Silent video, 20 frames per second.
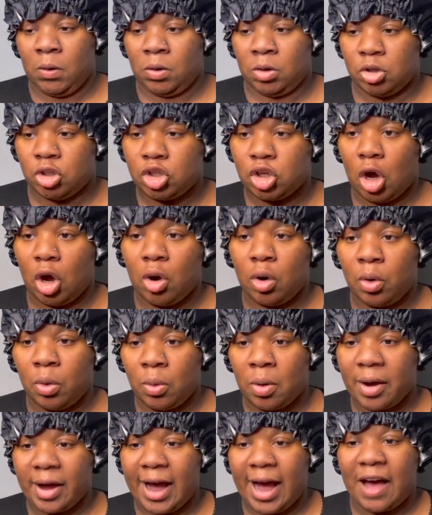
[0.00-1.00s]

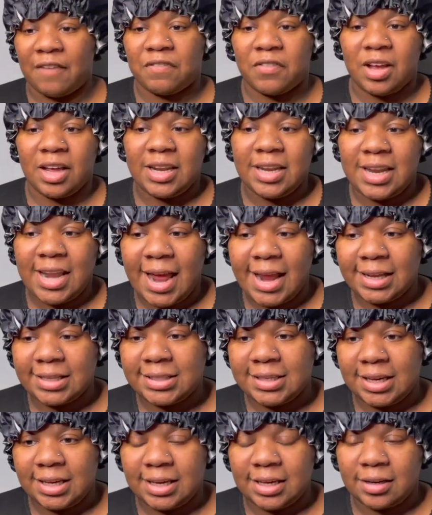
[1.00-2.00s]
So I
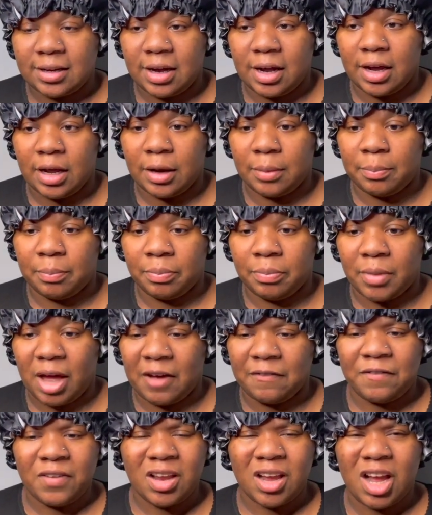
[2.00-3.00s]
connected,
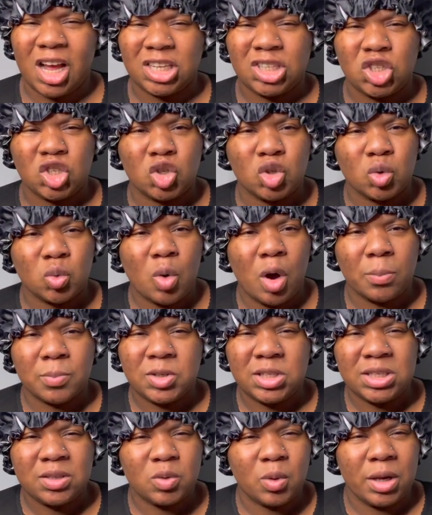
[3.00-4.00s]
I think I swapped
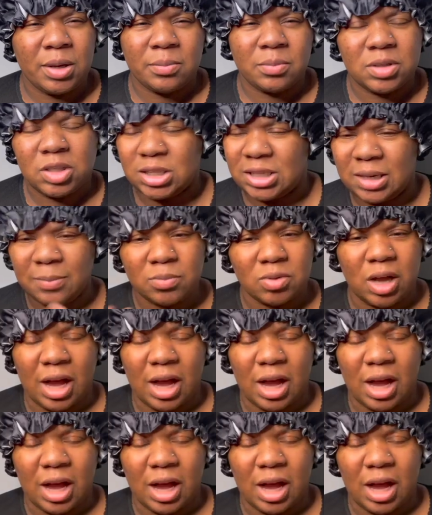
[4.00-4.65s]
SIMs.